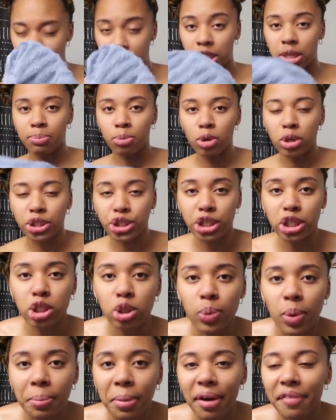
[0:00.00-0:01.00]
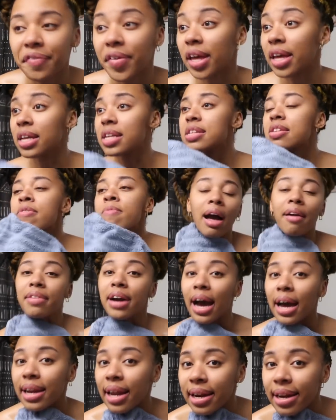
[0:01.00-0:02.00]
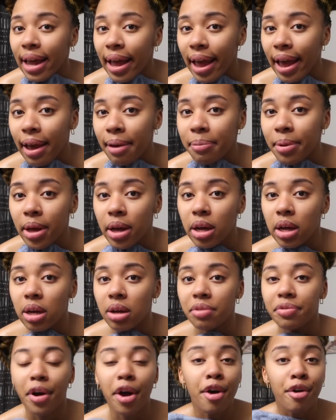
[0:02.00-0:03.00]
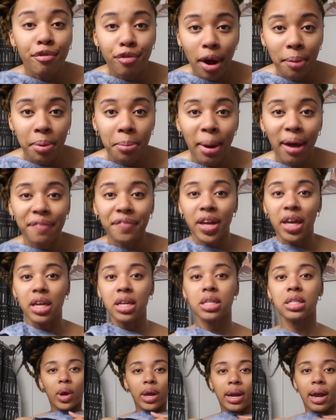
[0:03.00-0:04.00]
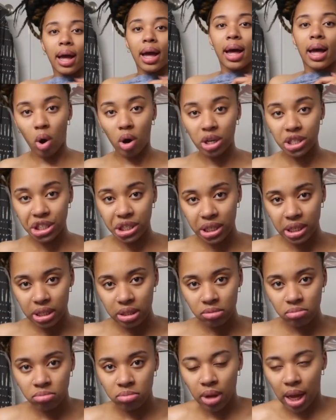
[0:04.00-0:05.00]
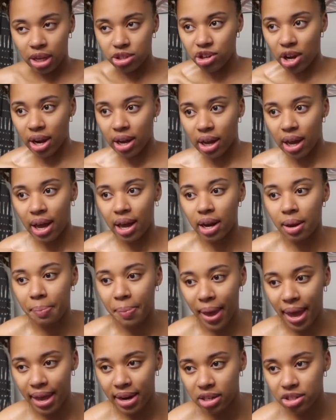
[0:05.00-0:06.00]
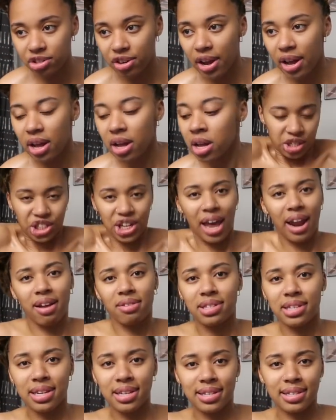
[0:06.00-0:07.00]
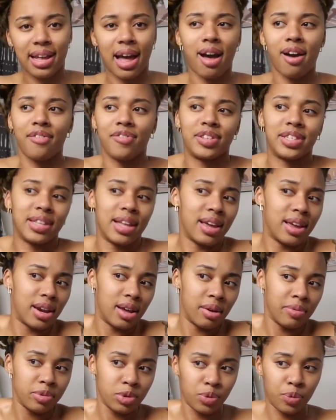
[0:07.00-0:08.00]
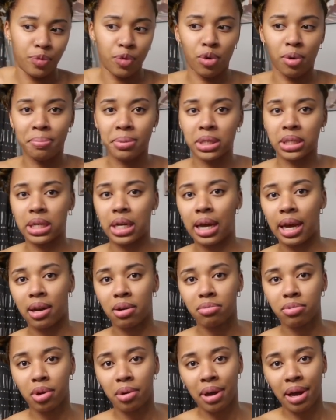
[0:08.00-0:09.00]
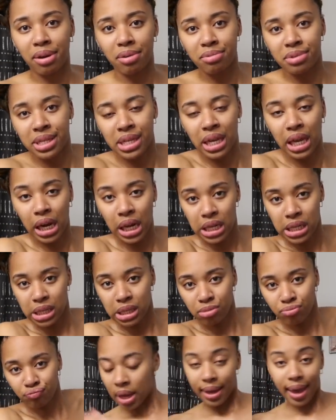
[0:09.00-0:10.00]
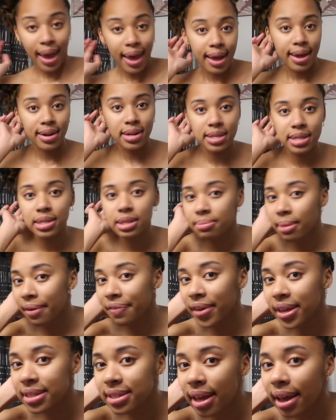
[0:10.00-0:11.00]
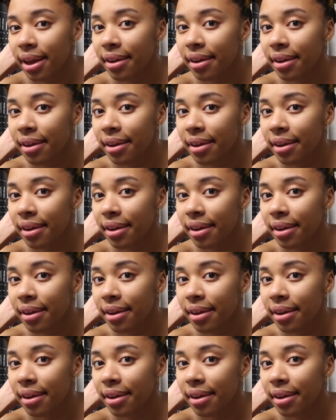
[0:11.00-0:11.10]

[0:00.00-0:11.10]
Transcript: to be more gentle with my face. I've gotten out the habit of rubbing my face. When I wash it, I try to kind of pat it dry. Shout out to this towel for standing up for a bitch that don't got no titties. Yeah, and this is my face